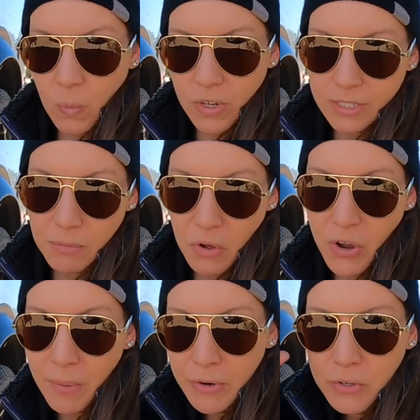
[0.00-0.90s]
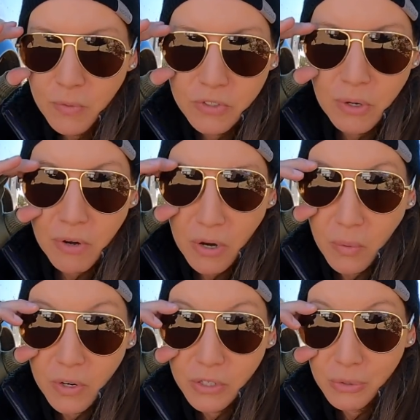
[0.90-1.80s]
one small cupboard, which I'm
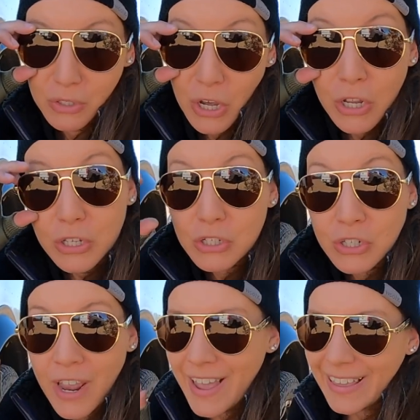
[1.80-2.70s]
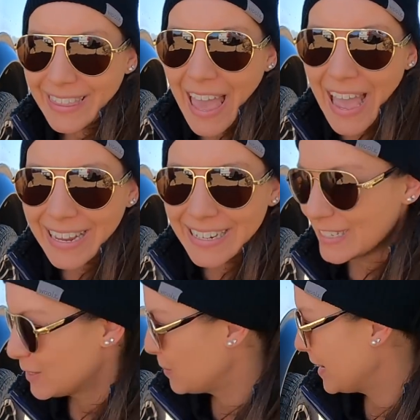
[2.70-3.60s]
not going to touch. That
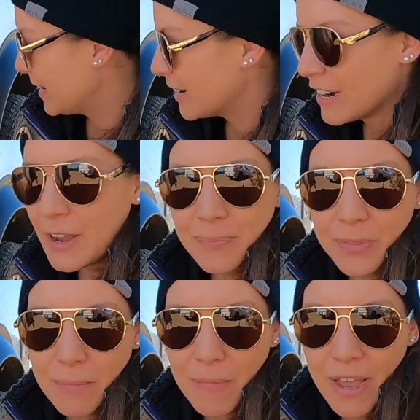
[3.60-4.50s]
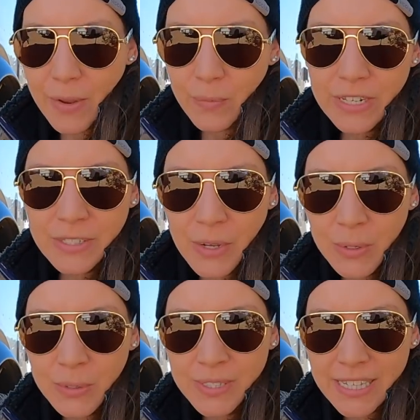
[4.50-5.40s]
is where my rinse
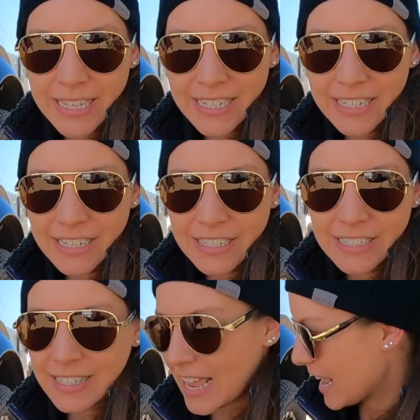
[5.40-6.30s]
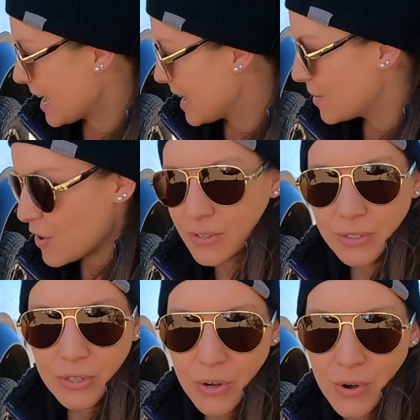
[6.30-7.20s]
hose is, and
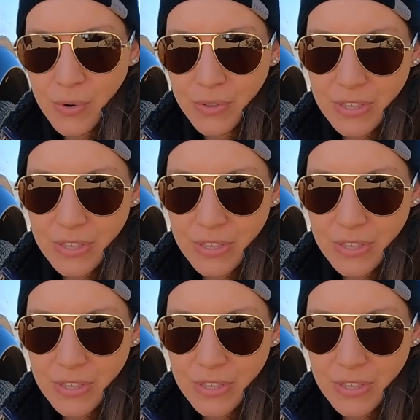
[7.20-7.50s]
also